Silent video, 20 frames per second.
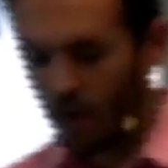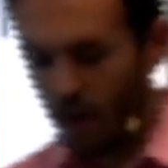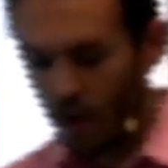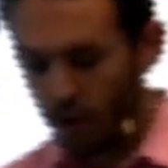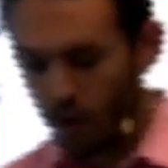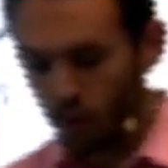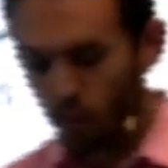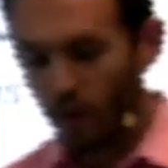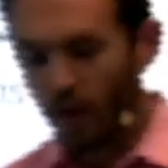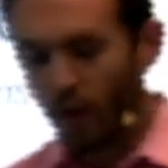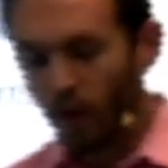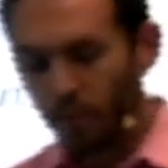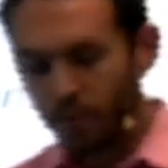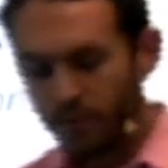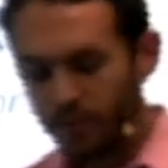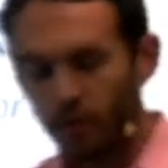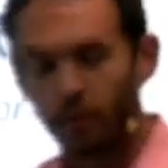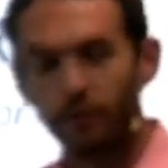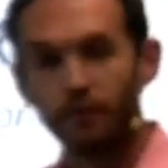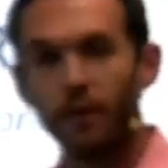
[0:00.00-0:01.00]
the realms
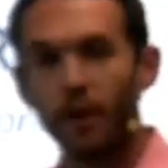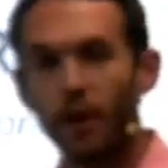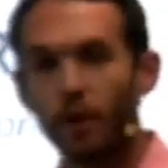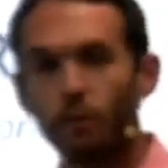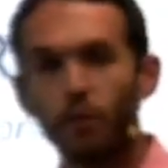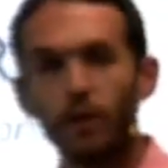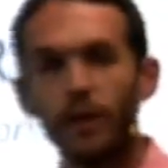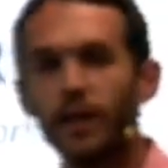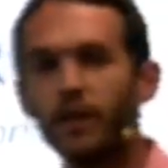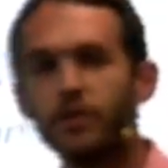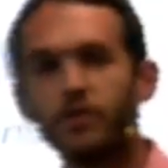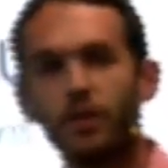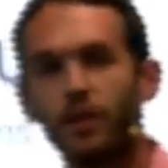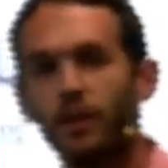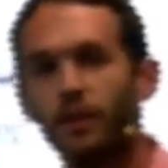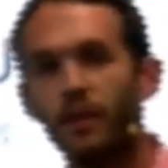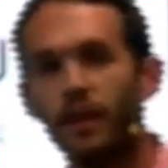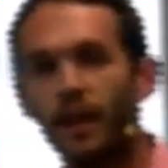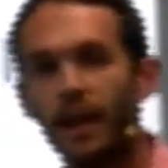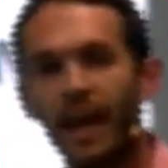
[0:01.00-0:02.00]
of religion,
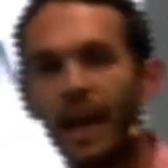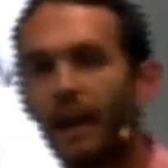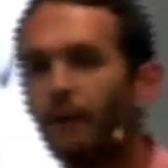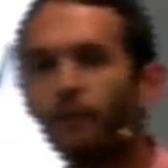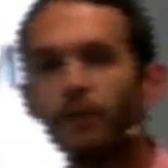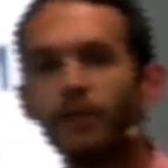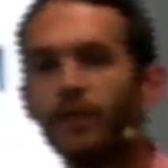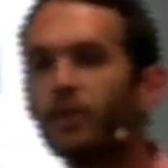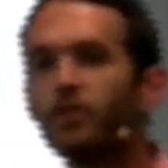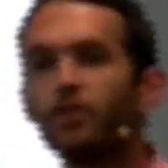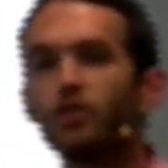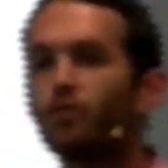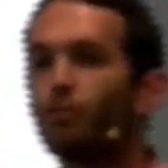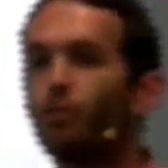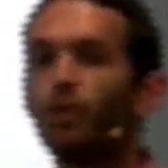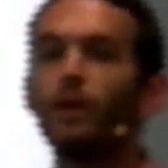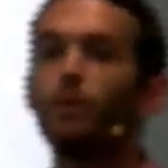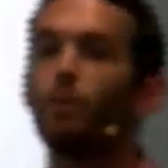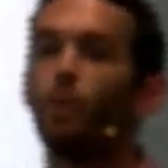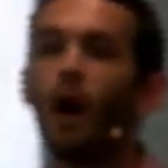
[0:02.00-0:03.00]
everything just
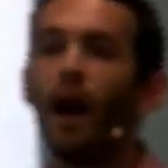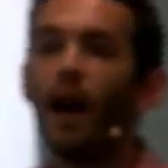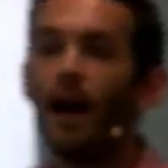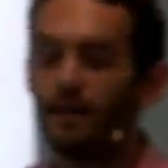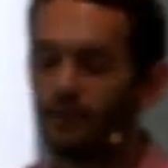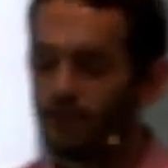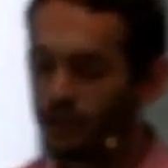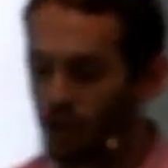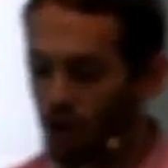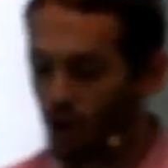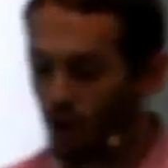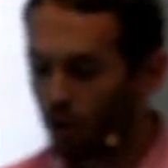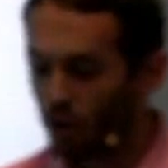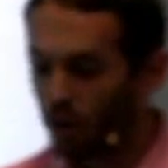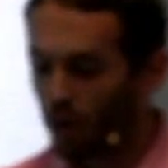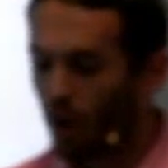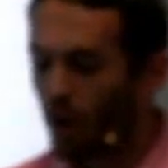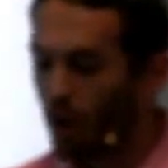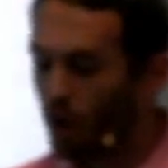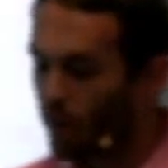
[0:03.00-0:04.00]
rewires to go
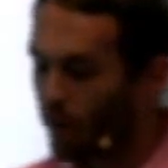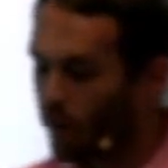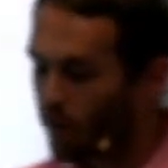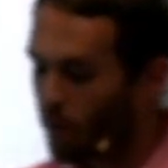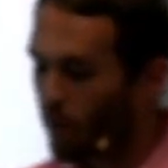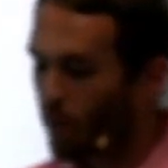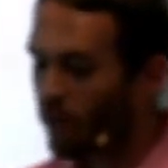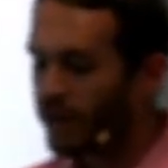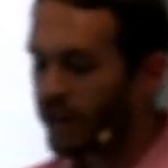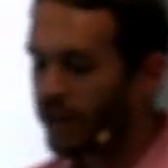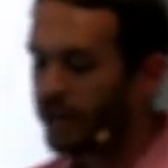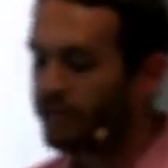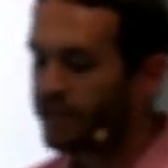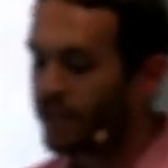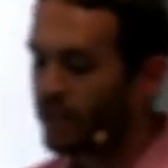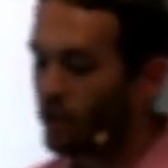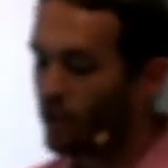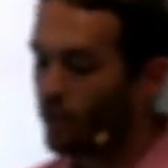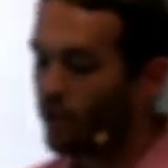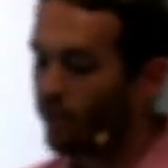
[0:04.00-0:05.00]
along with what it is that
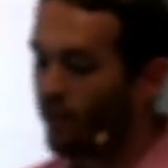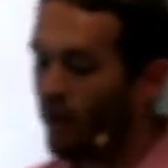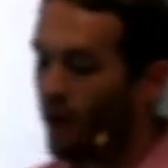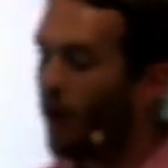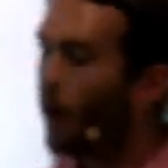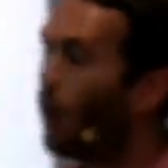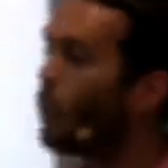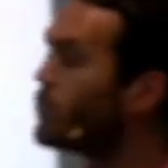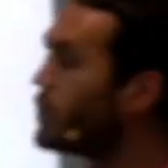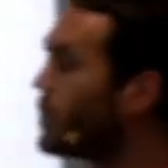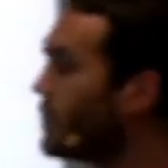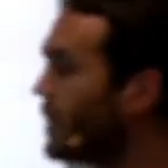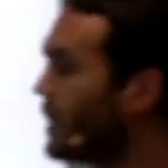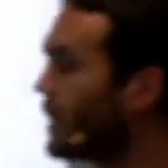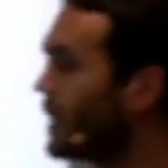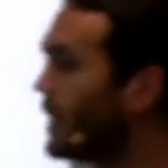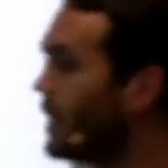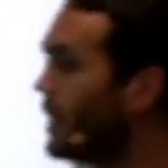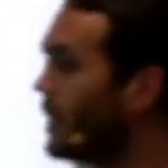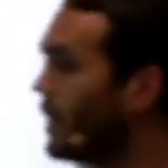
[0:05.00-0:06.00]
you've
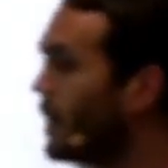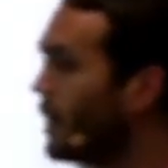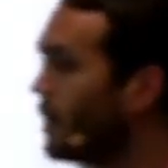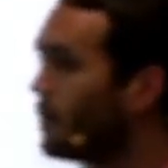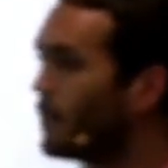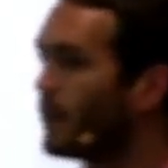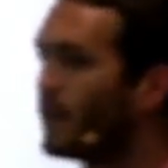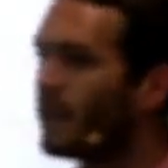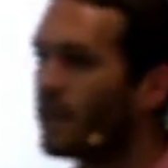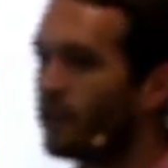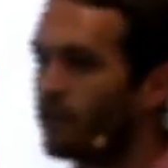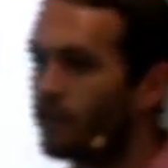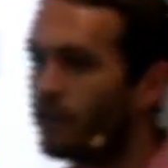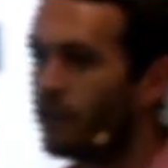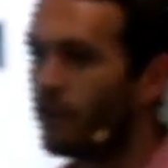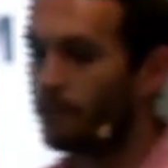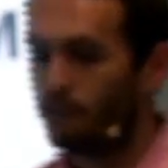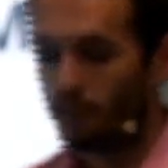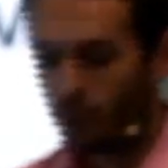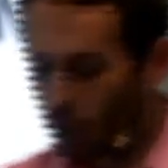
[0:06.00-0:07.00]
ultimately believed.
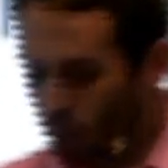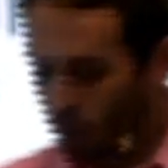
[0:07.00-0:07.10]
You